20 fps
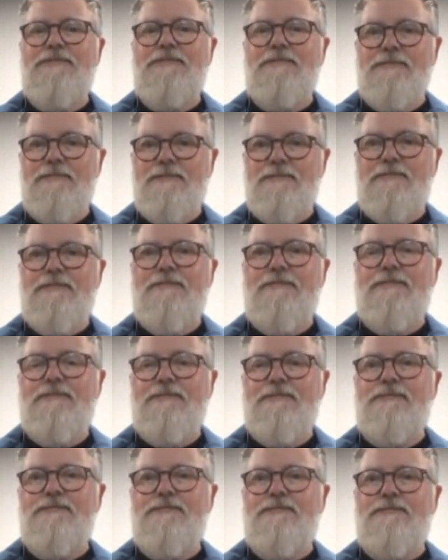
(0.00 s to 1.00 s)

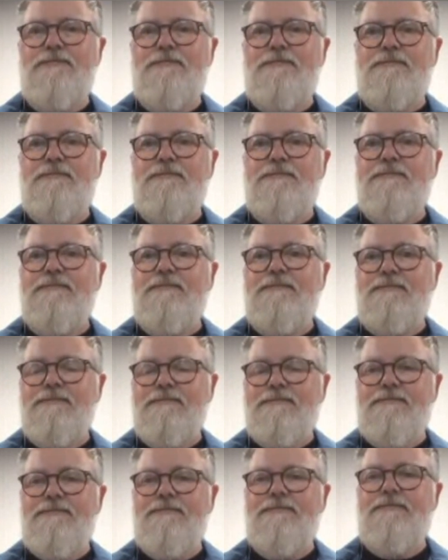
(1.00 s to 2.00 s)

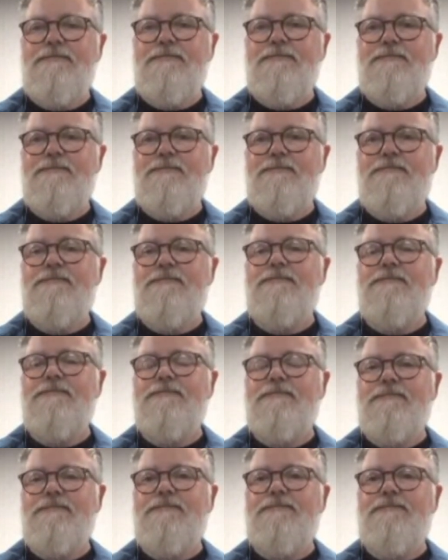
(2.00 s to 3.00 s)

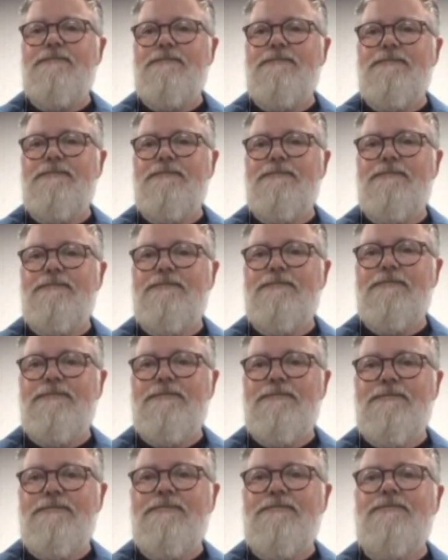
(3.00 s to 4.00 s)

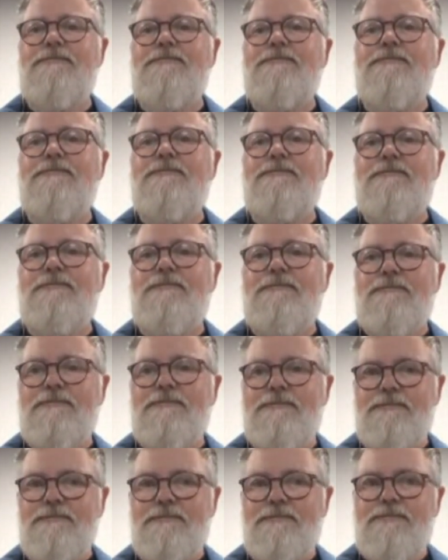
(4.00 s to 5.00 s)

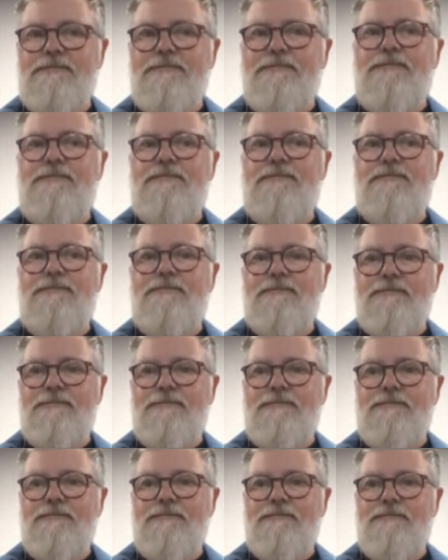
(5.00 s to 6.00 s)

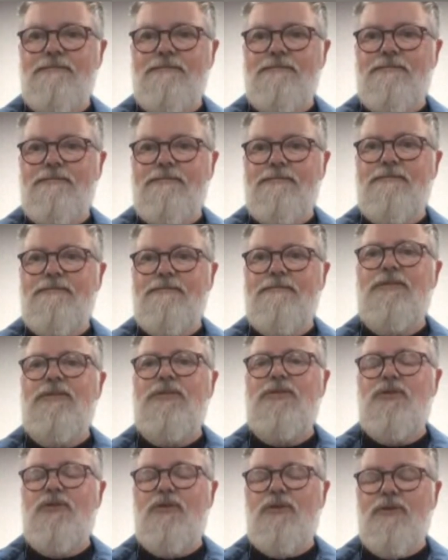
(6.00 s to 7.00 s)

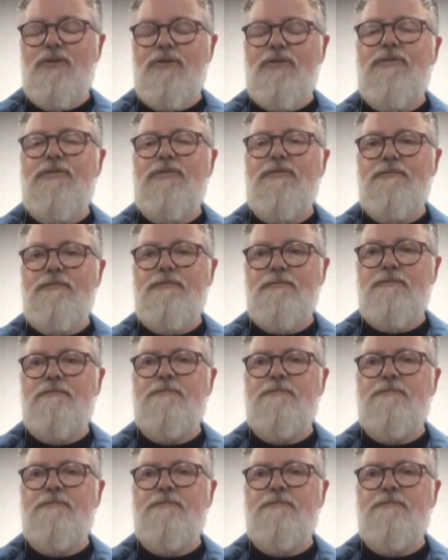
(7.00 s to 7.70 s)
This person isn't speaking.